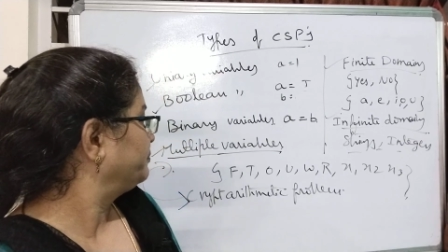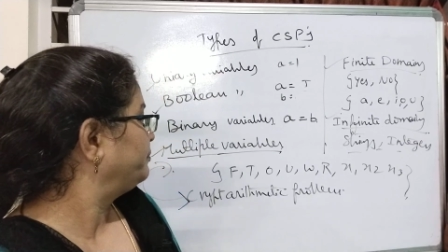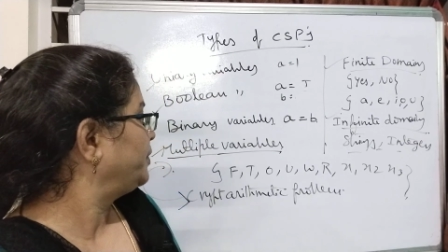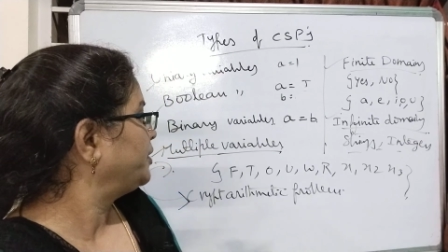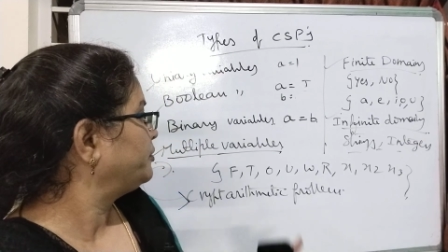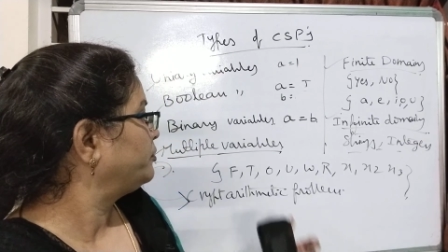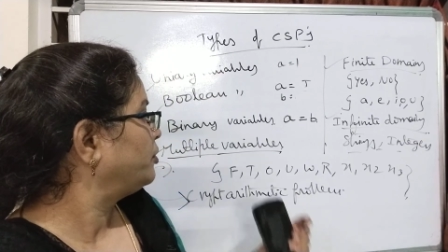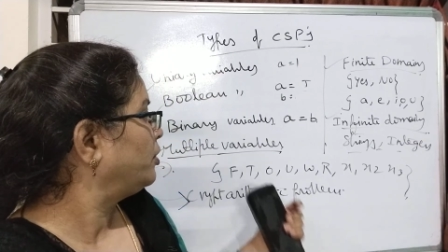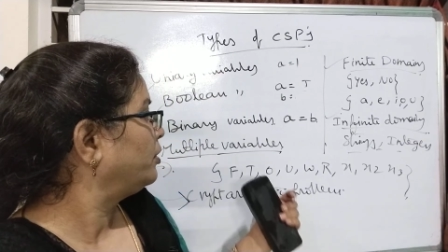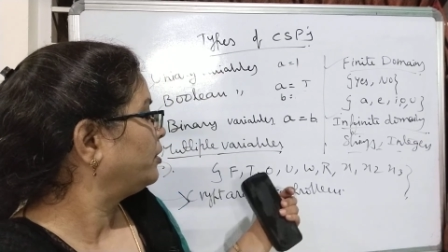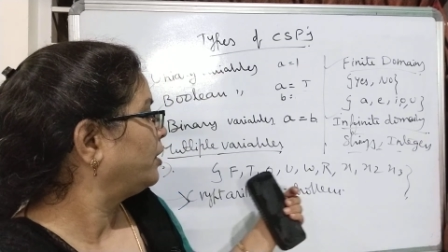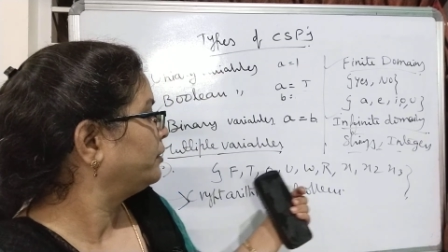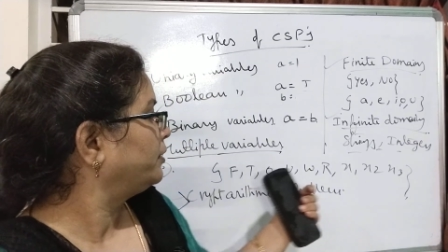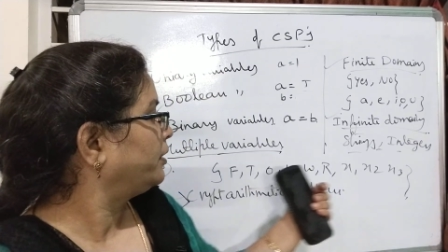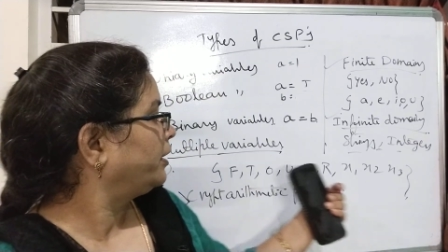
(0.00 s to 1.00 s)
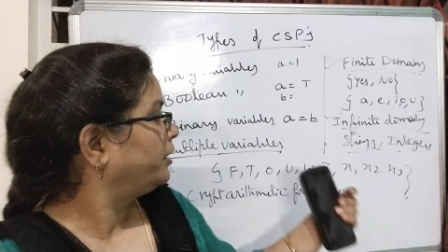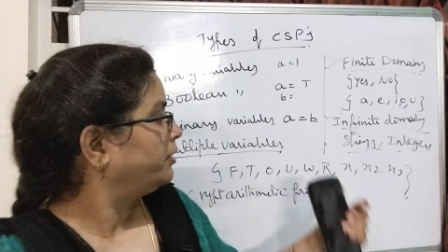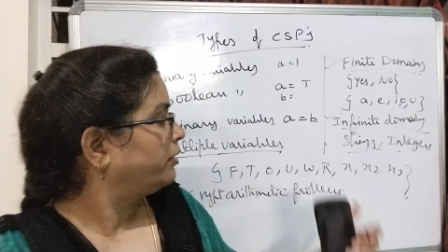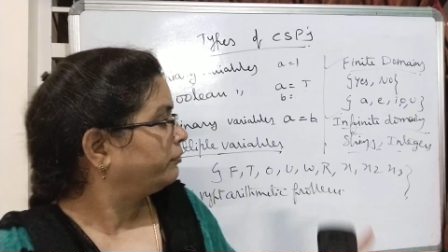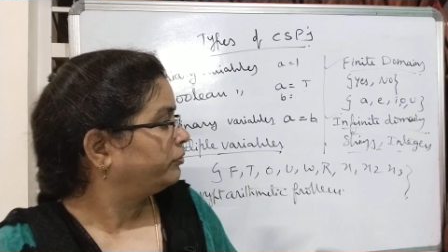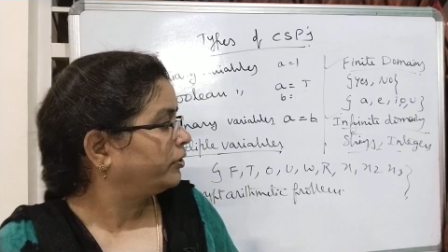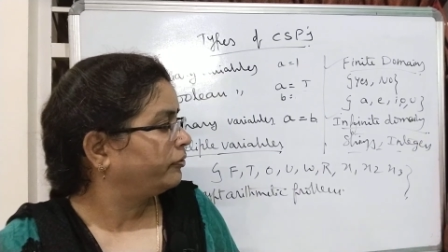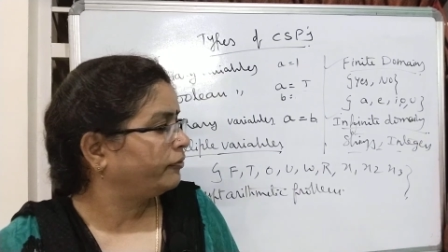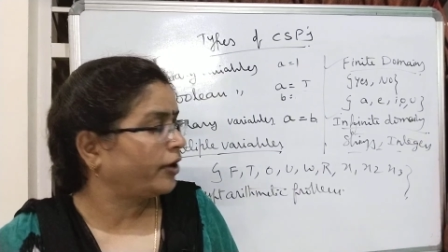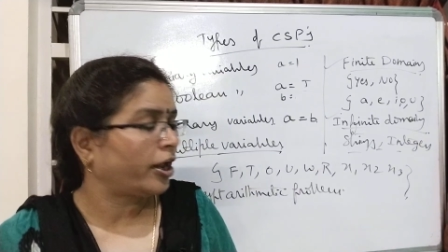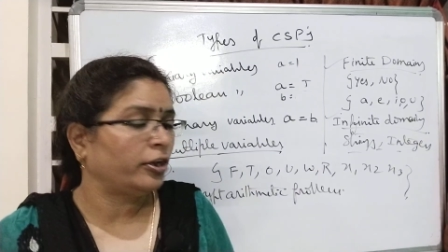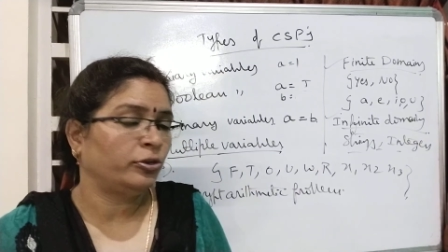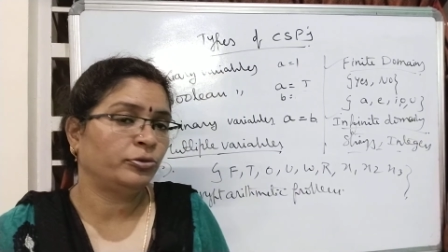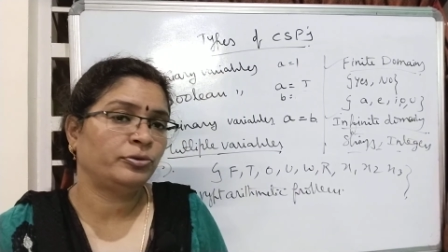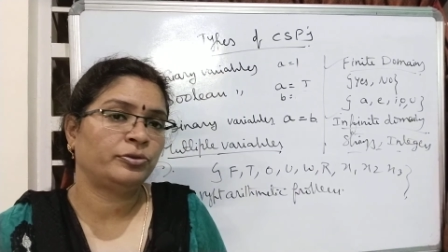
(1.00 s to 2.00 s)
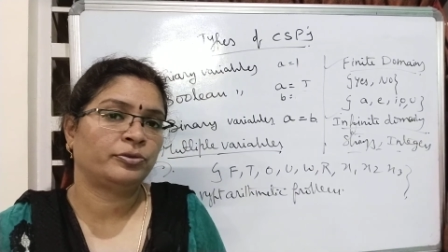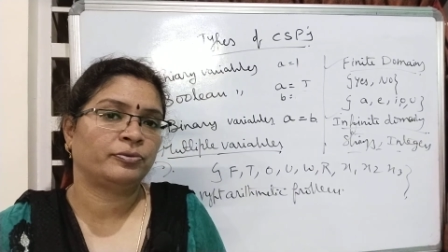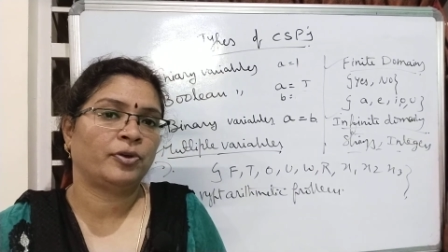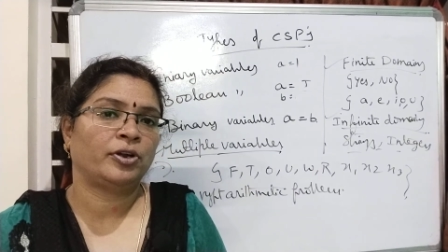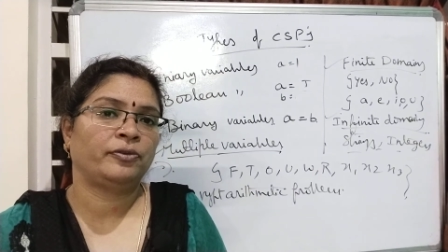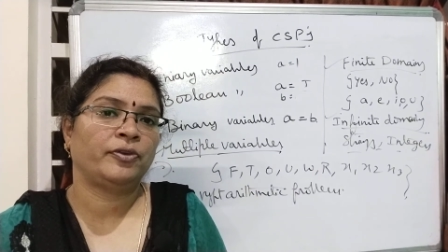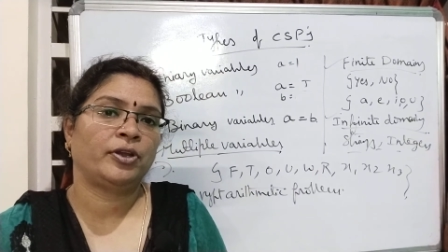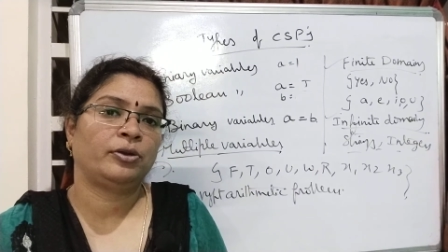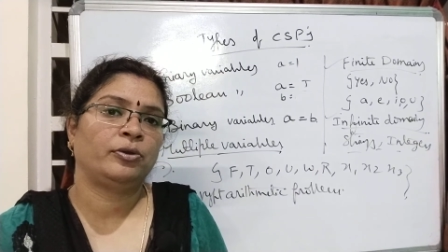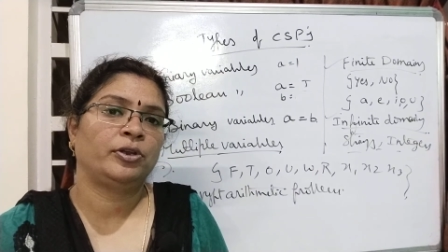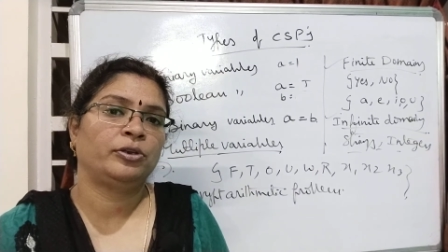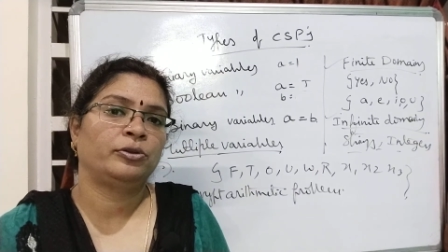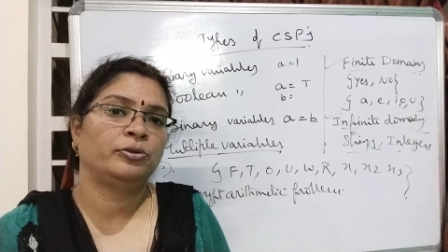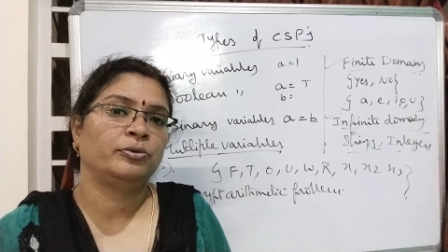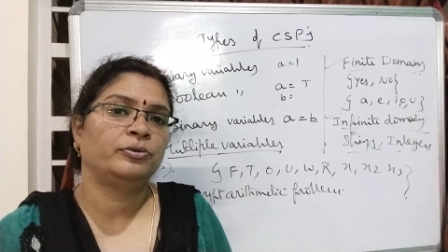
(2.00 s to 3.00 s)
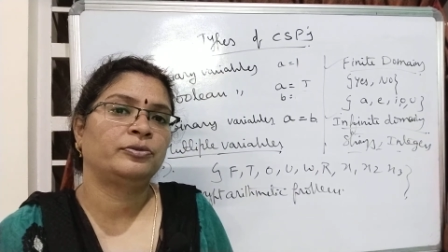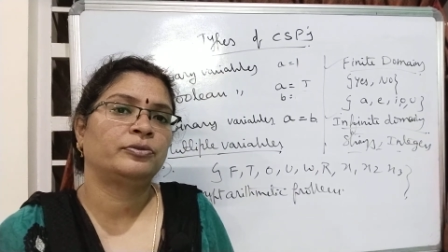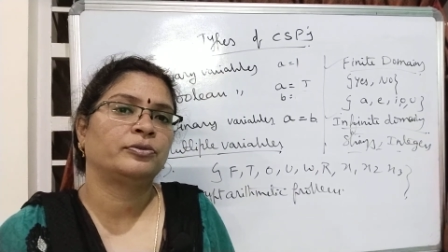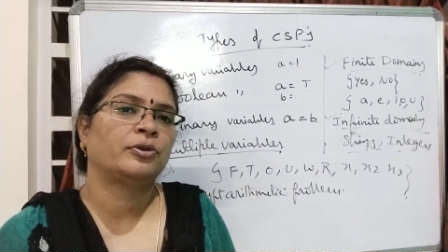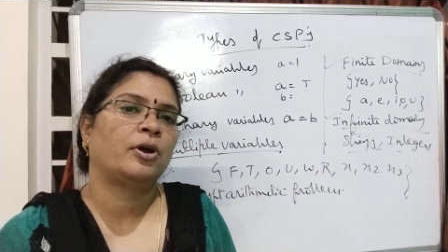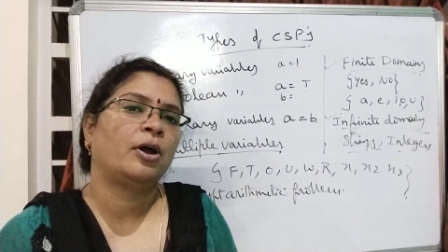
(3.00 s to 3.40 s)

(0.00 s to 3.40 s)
based on other kind of the values what we are going to use,